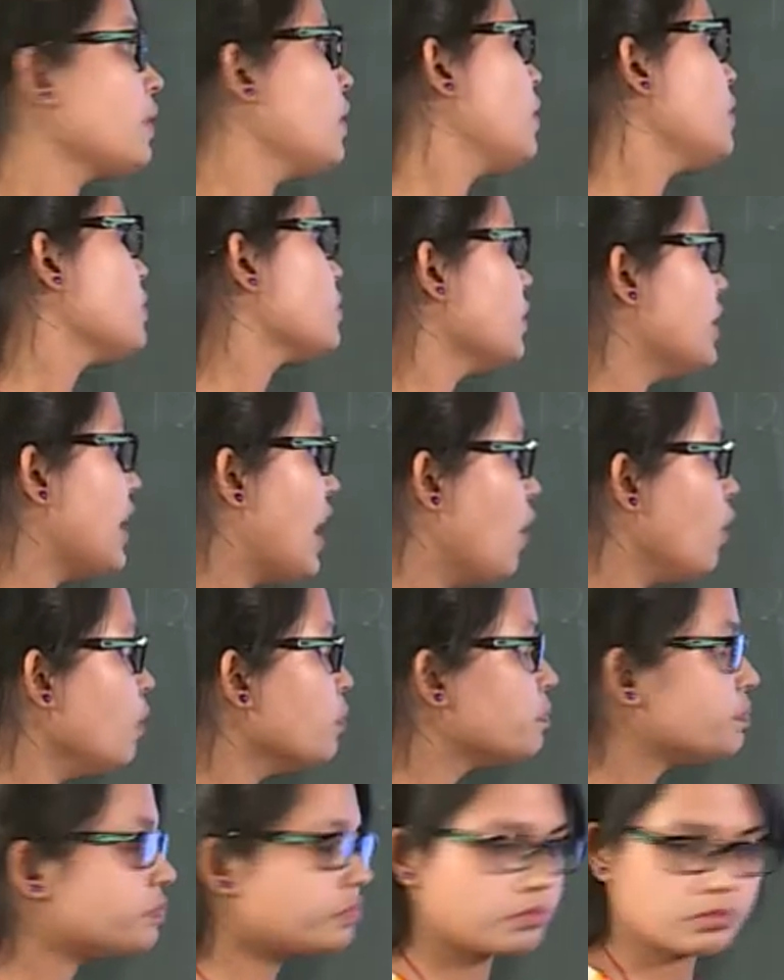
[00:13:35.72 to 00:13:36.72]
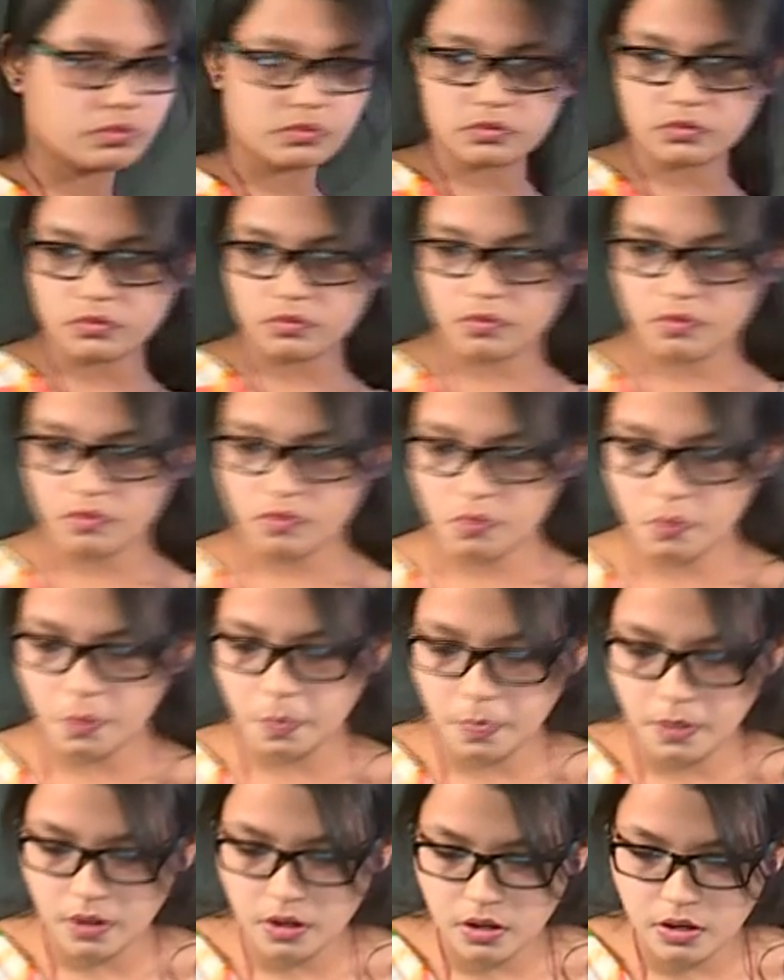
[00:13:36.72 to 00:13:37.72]
so now
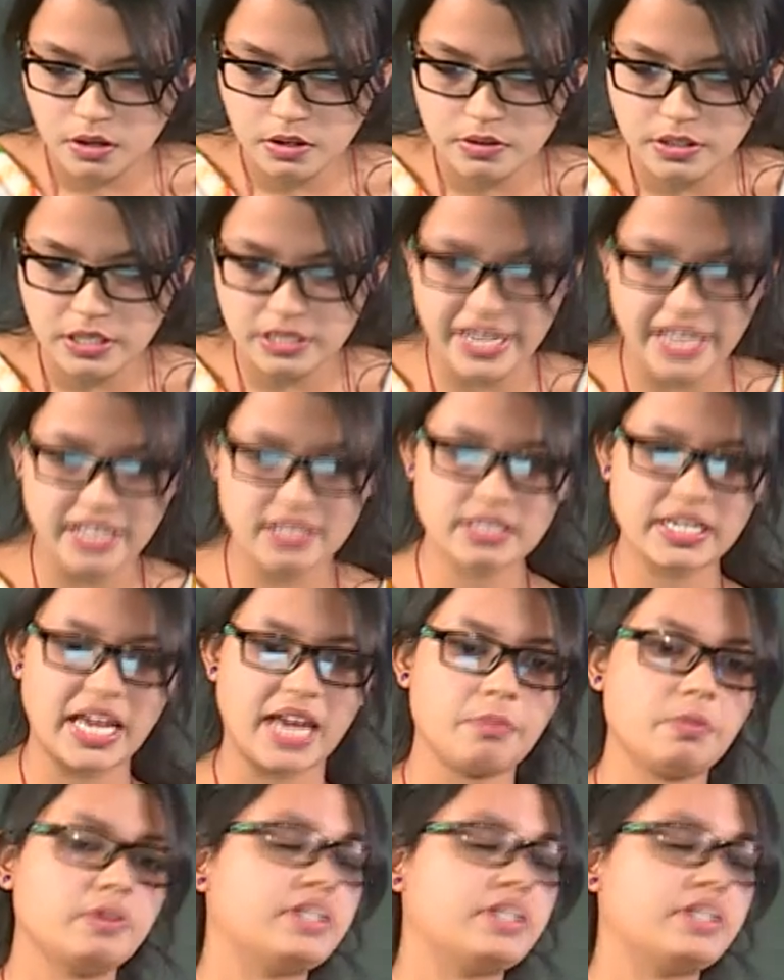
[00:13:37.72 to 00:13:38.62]
the next type,